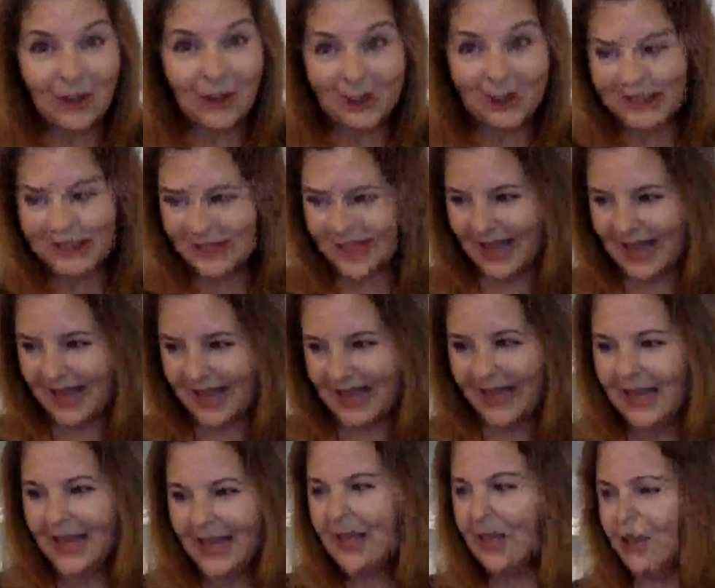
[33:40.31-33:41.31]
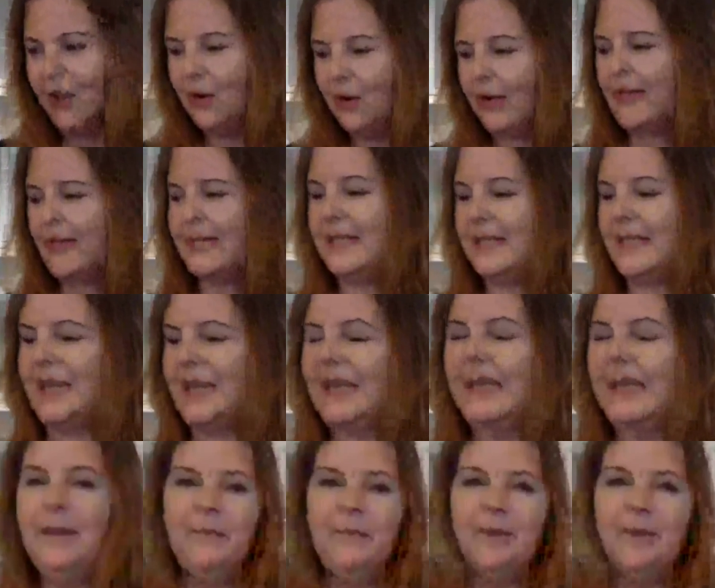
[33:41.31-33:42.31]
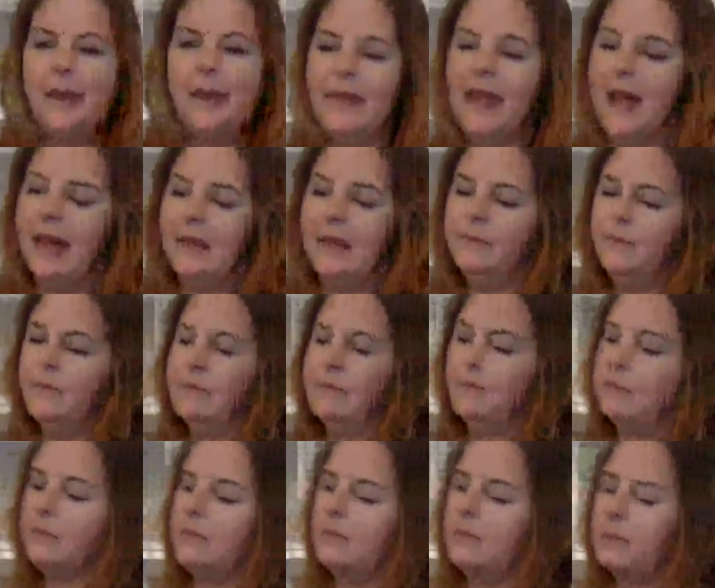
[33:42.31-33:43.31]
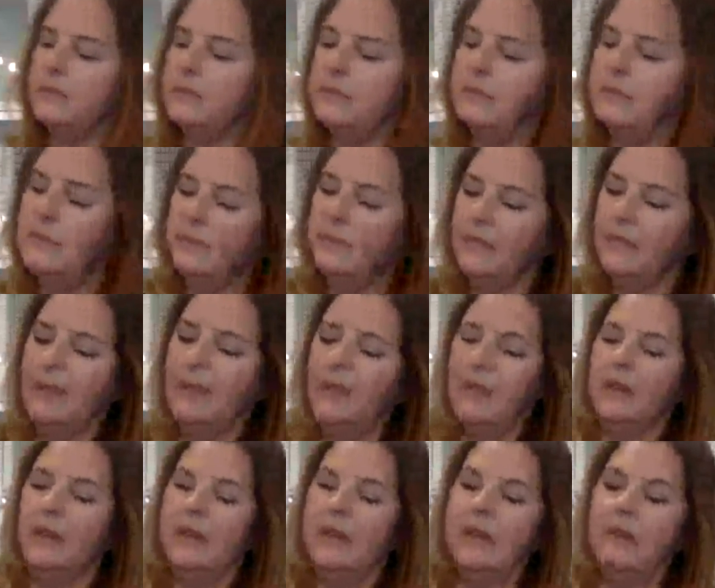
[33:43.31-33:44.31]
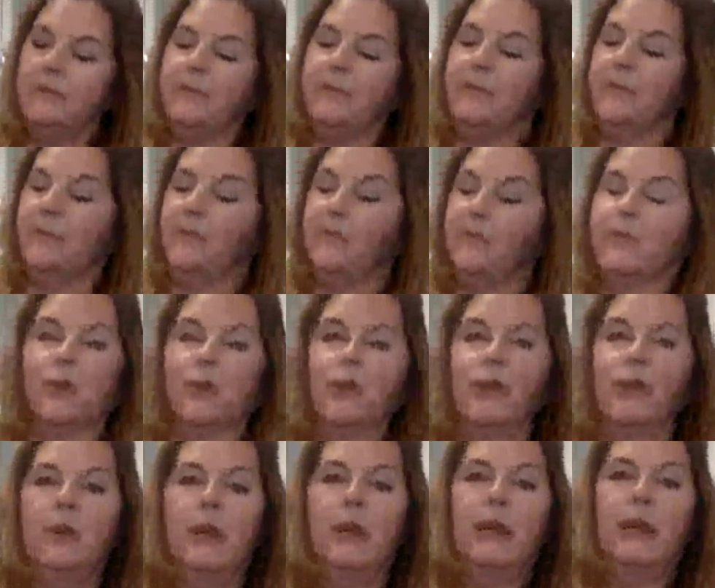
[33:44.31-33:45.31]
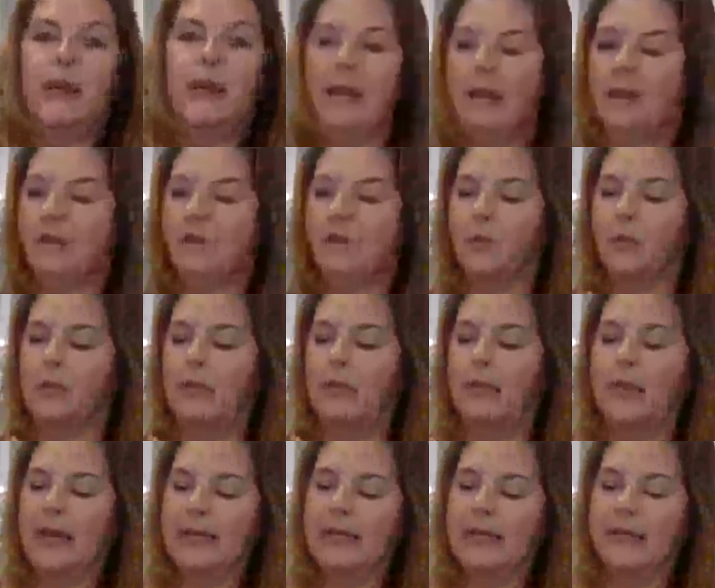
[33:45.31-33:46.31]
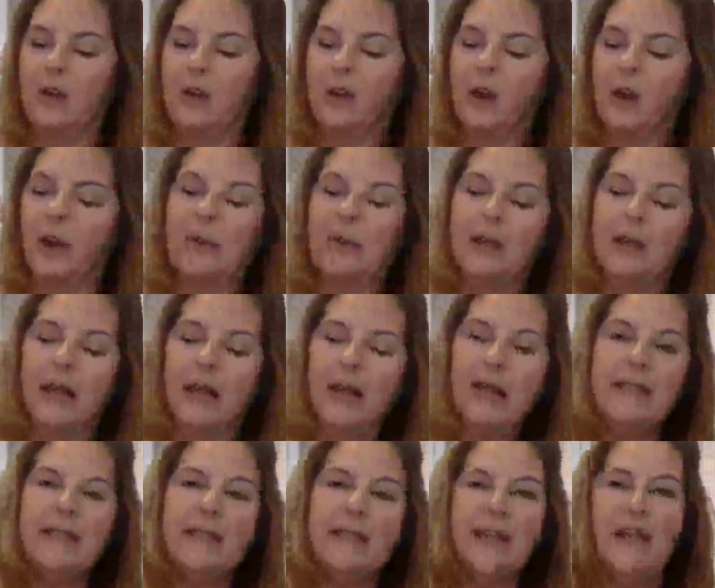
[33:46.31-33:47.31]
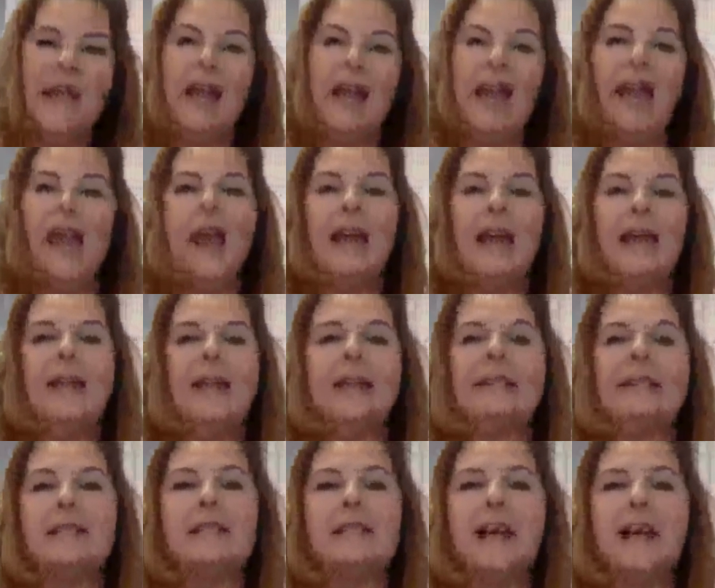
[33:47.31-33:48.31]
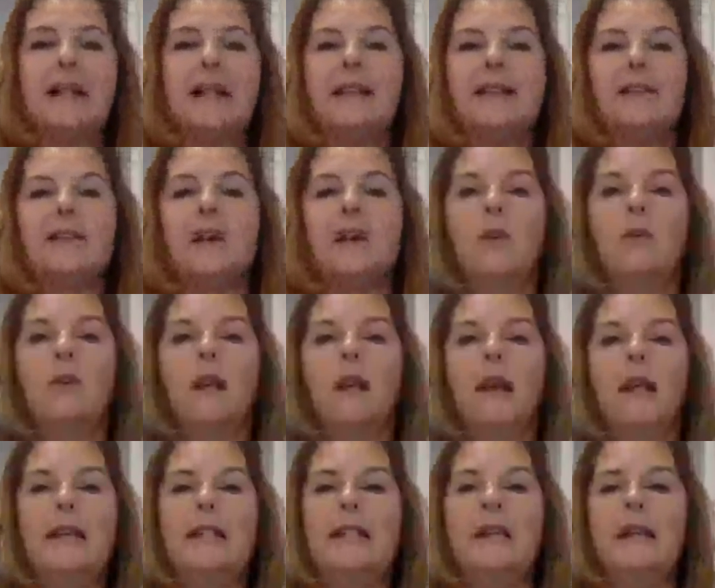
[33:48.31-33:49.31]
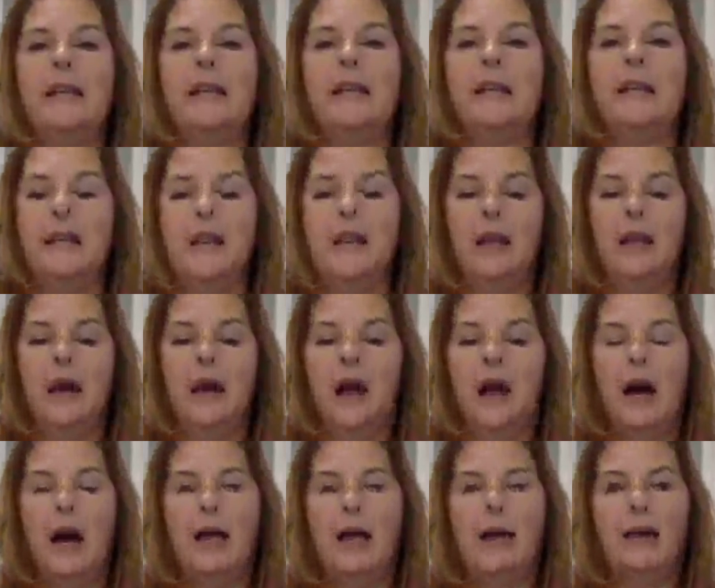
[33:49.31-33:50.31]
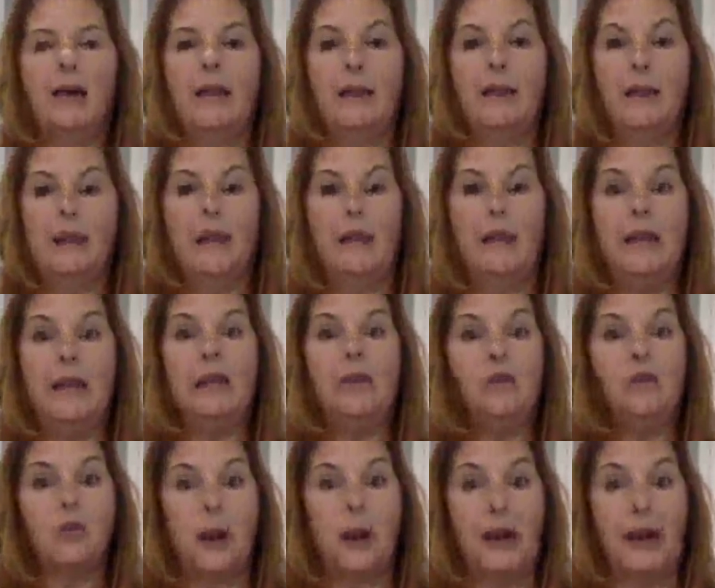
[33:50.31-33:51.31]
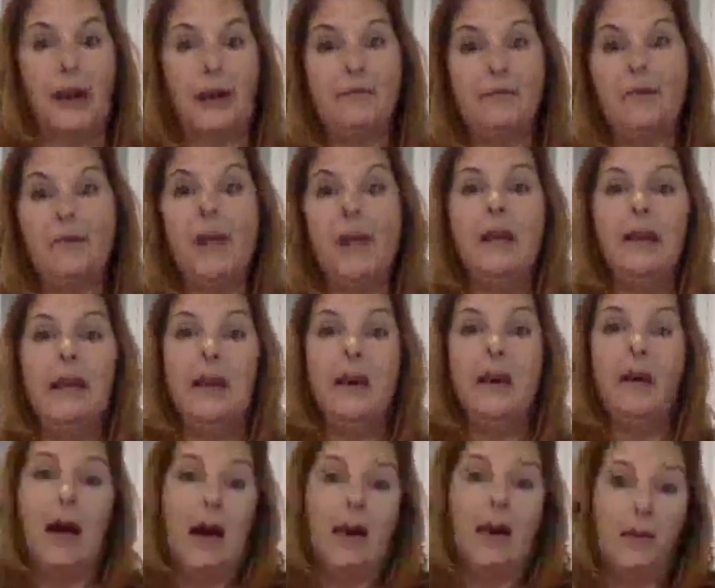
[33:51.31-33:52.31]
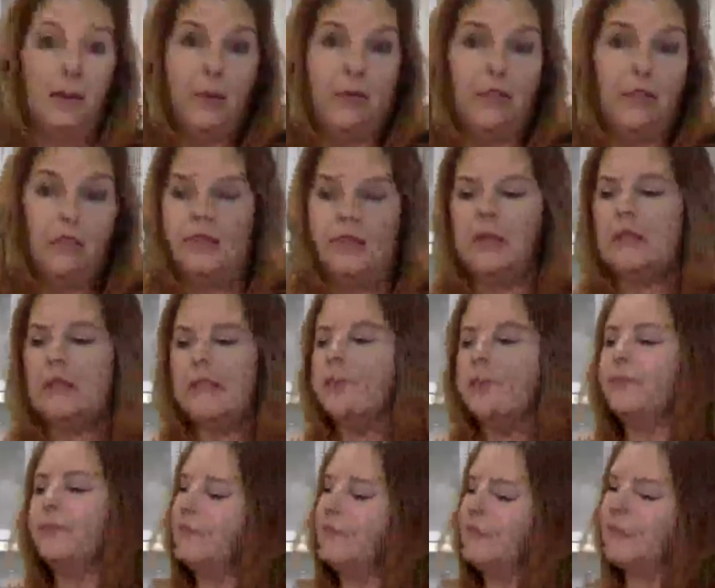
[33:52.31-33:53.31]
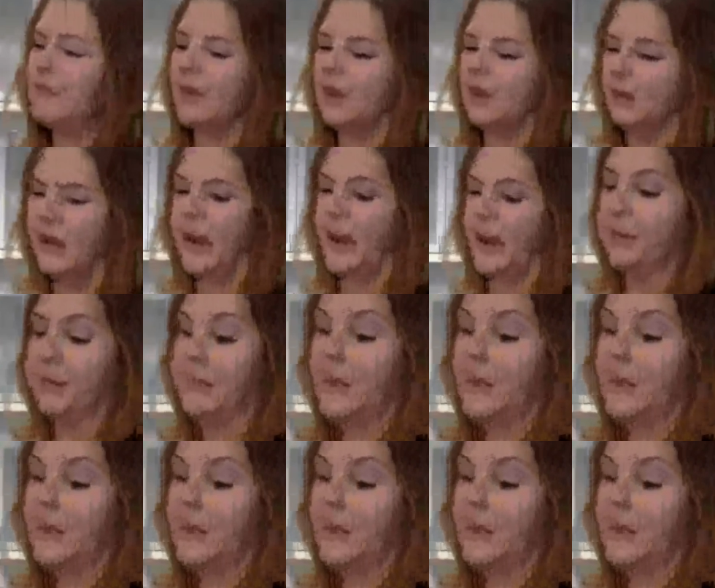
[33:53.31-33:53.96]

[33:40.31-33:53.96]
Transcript: looks like. You can see that the the fruit is really nice and caramelized, and it's set so nicely on the tray. Now, how did we do this? Okay.